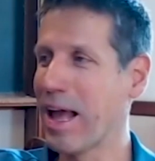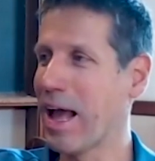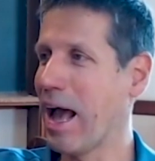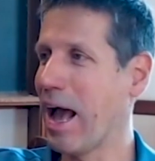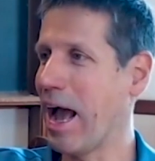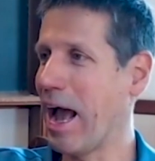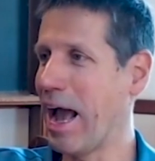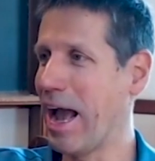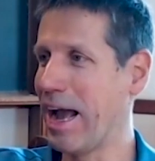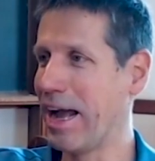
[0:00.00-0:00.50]

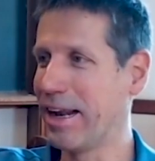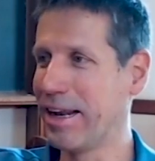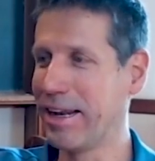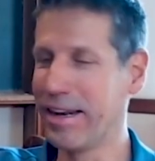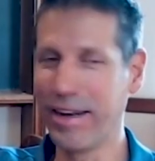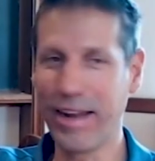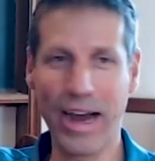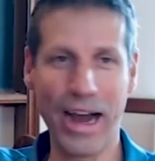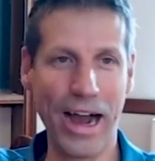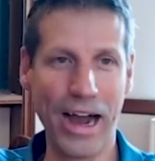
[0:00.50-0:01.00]
And
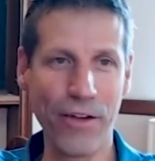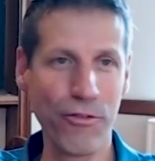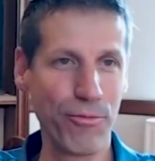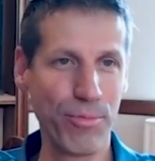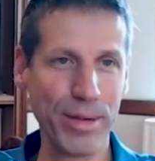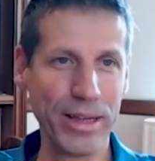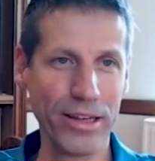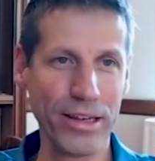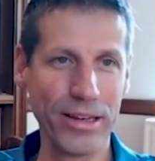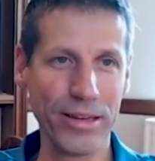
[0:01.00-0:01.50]
I've
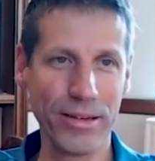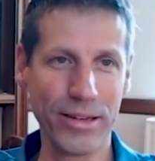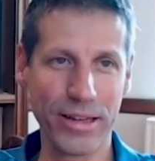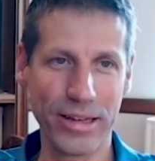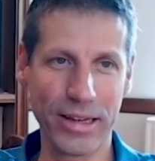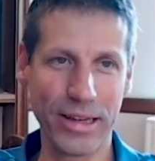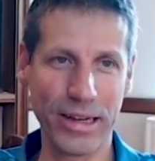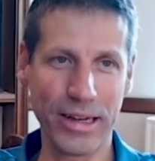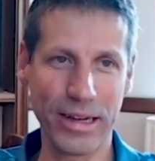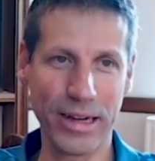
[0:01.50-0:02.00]
been
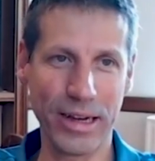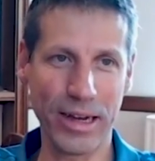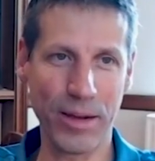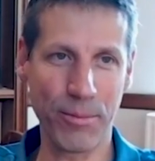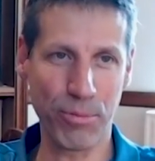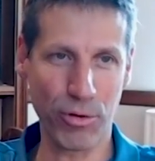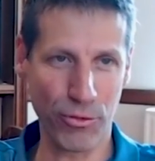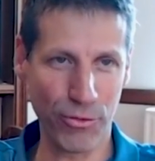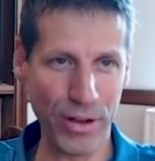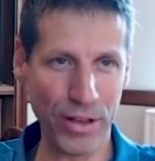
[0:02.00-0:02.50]
a
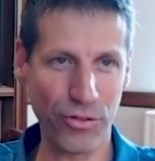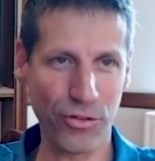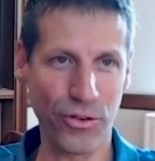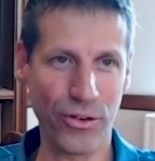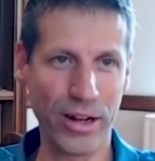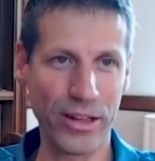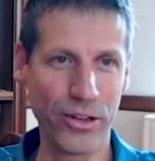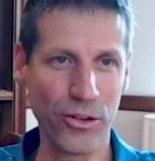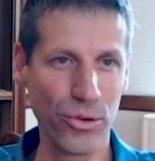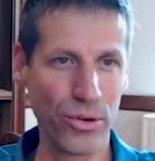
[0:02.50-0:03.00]
professor at
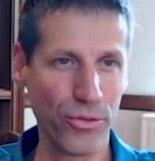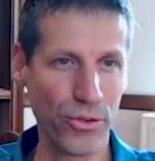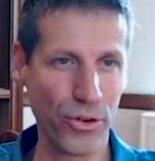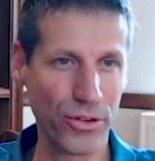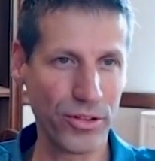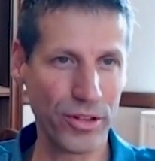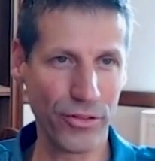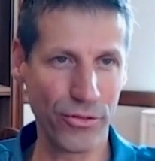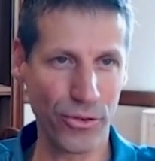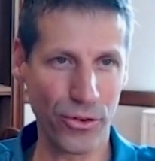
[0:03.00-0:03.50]
the
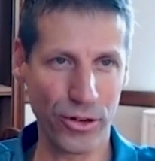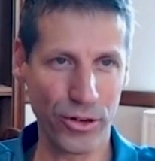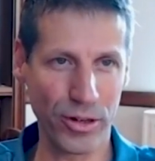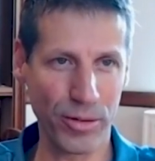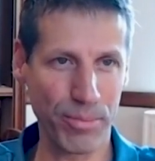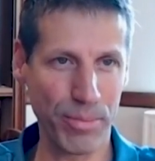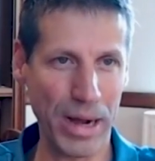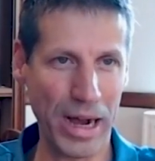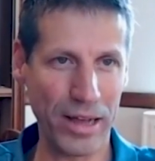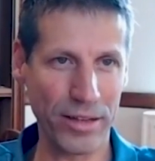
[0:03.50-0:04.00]
university for the
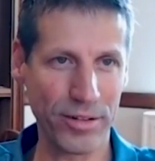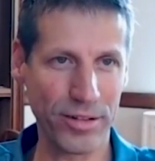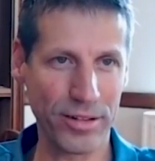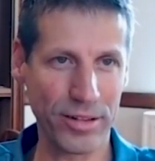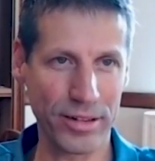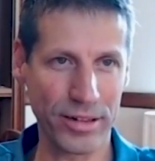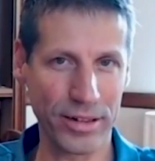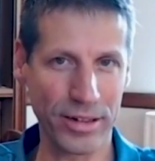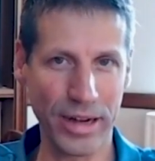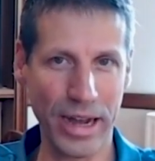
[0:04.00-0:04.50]
past
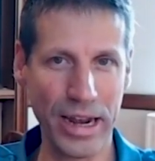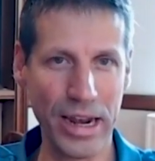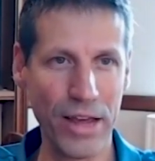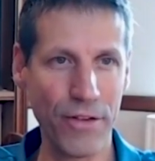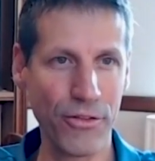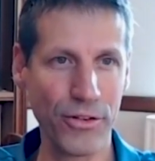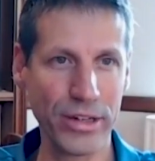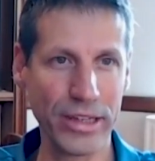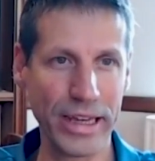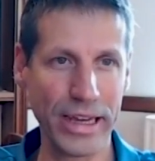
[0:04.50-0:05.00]

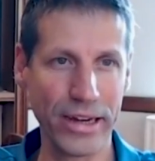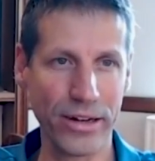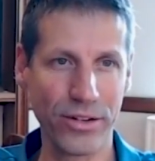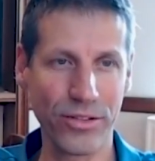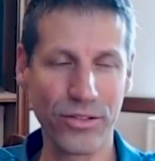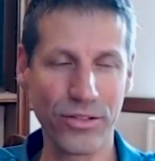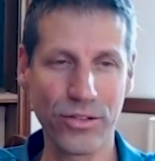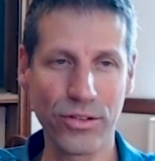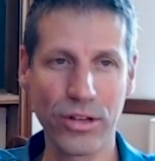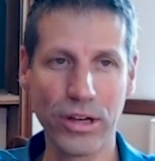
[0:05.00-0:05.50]
11 years.